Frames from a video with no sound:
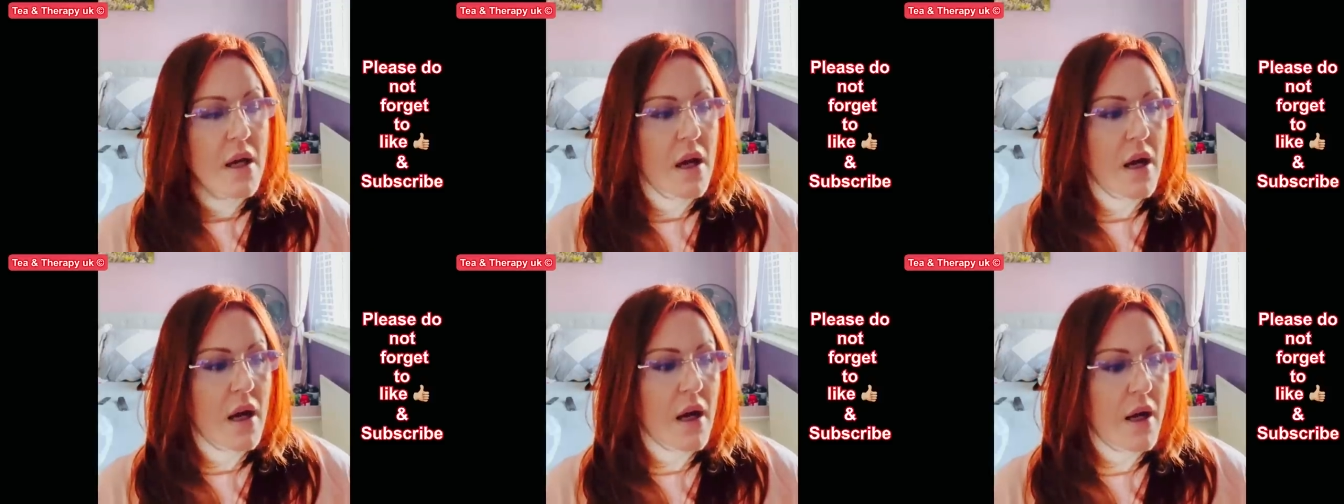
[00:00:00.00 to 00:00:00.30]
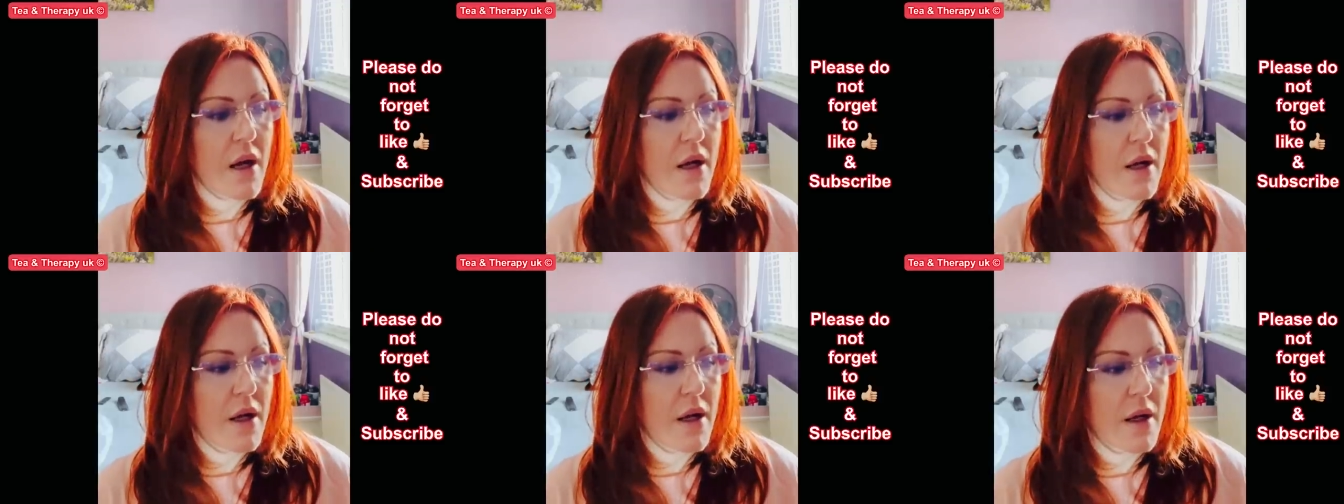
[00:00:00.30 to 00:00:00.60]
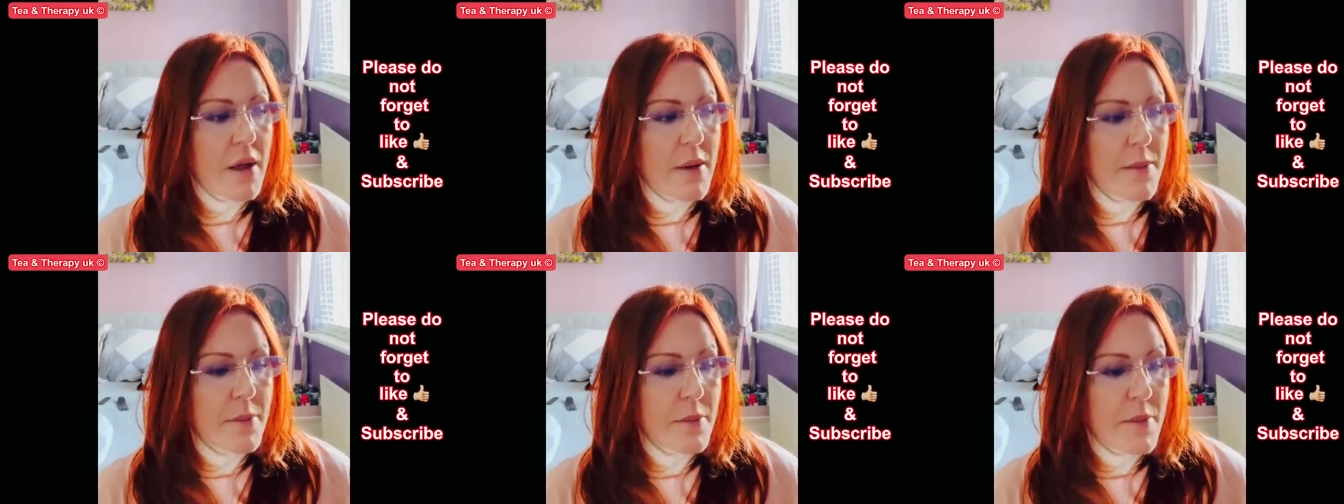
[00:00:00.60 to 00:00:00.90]

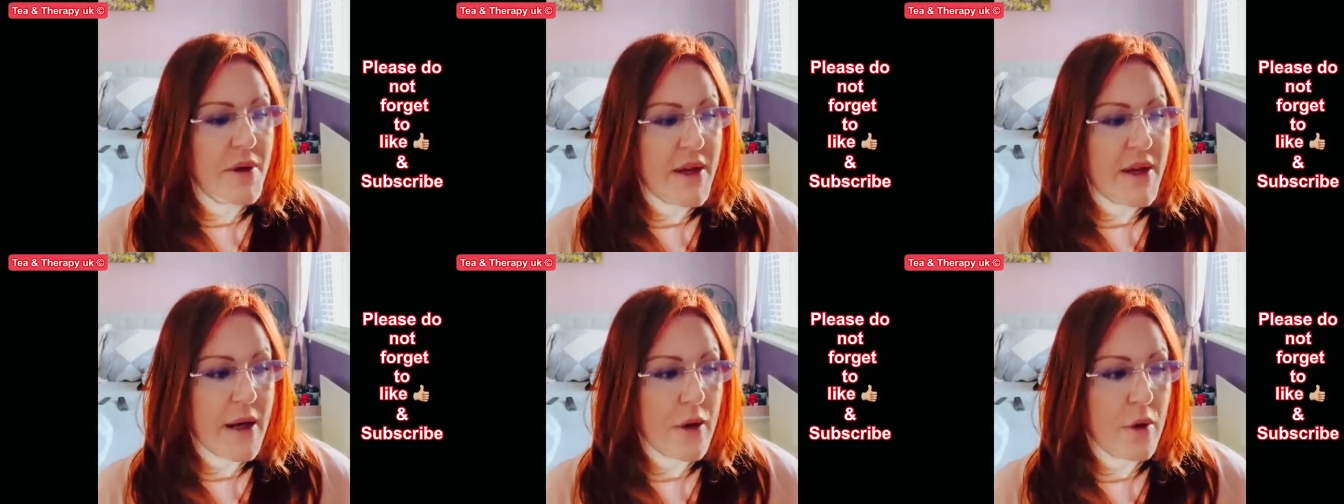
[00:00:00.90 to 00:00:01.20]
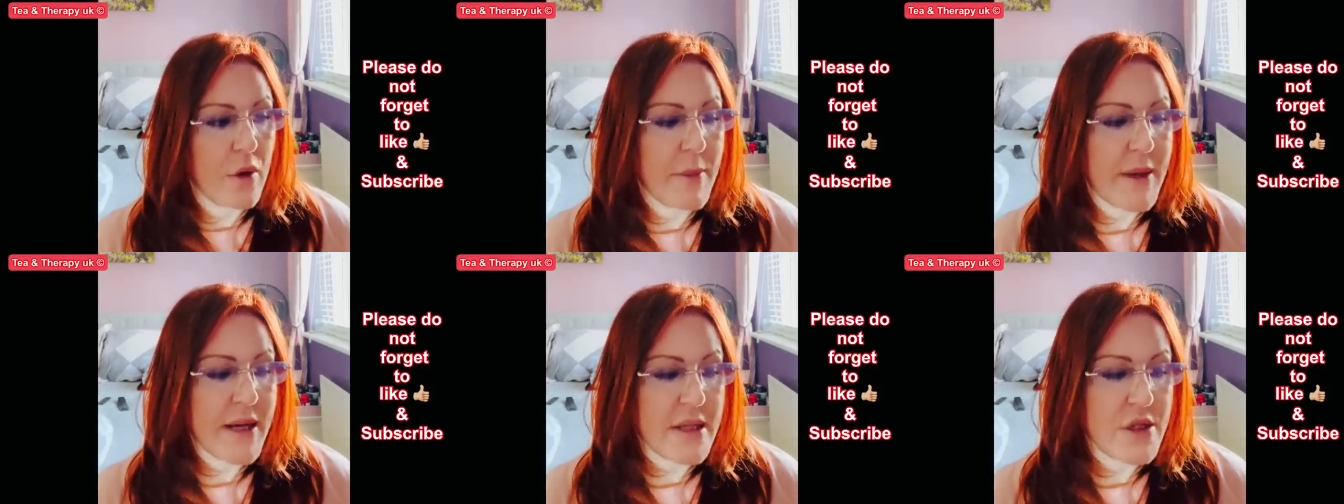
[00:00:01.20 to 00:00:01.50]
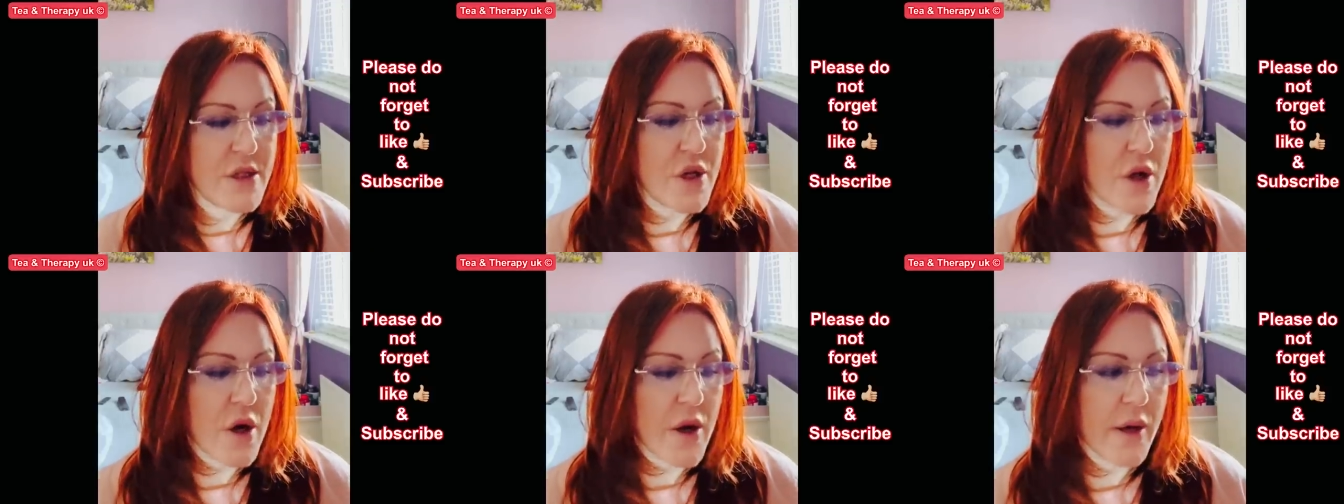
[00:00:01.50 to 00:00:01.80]
um, with
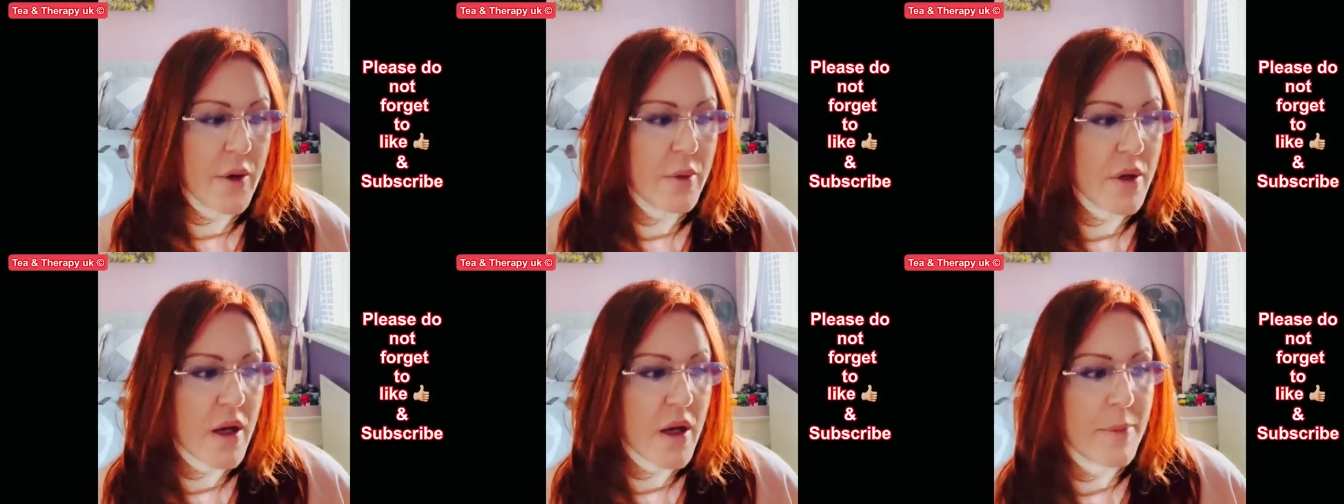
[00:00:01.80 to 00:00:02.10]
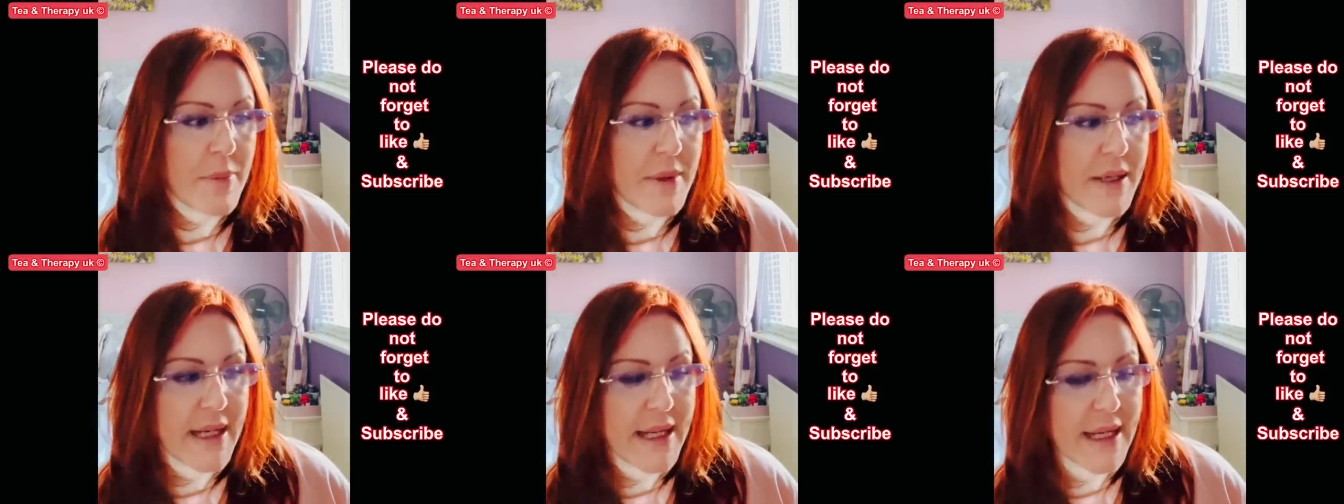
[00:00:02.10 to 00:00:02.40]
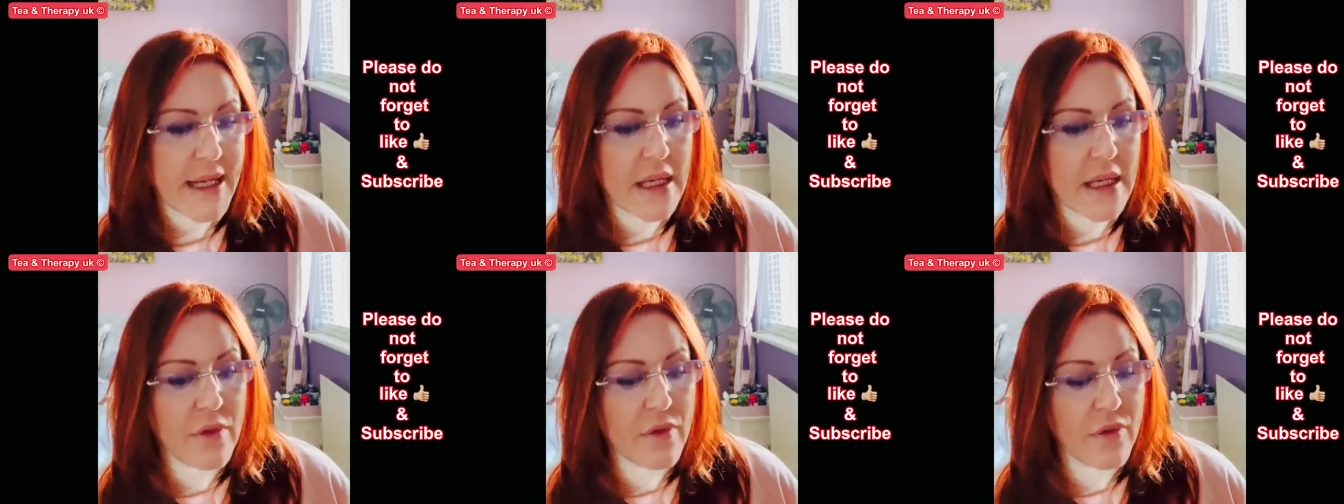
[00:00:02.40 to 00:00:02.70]
Aquaman's child, I
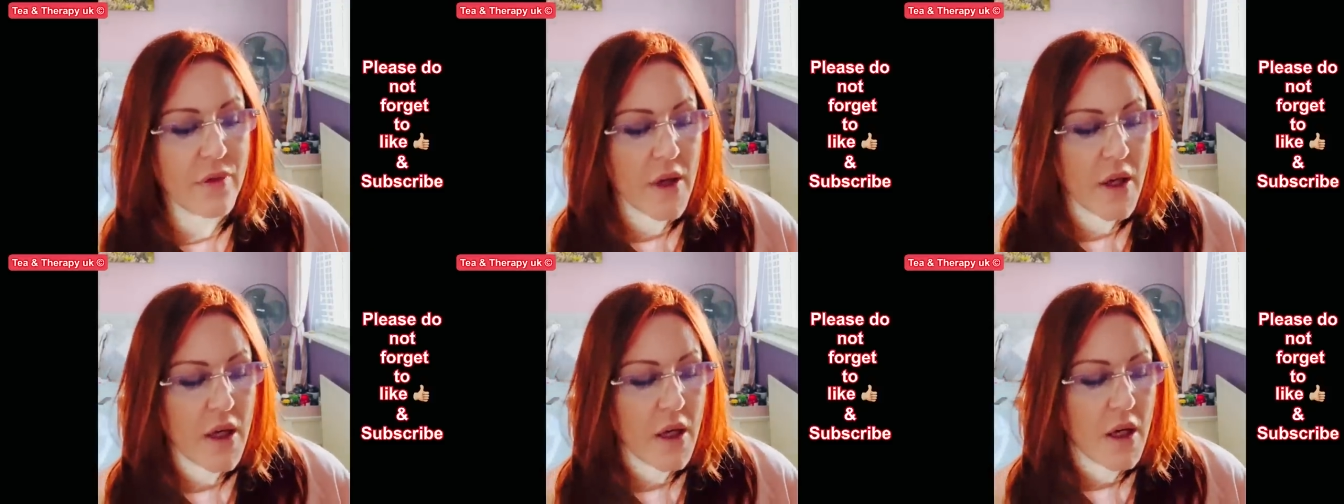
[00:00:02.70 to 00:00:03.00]
believe.